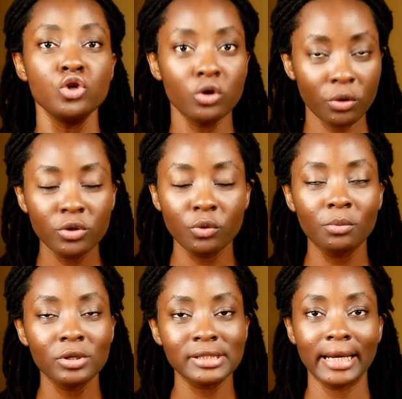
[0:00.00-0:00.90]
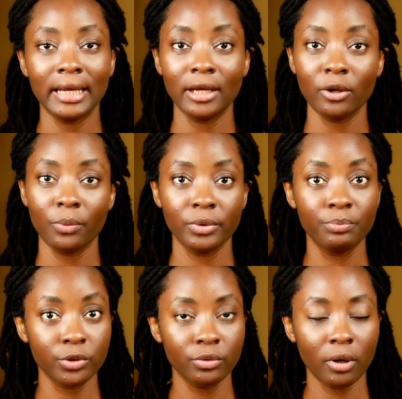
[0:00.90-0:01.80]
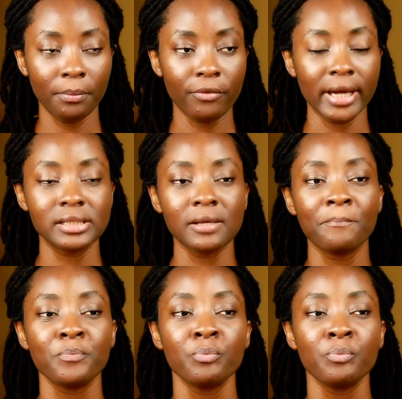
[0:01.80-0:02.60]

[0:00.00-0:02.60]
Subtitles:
you will most likely end up with build-up, right?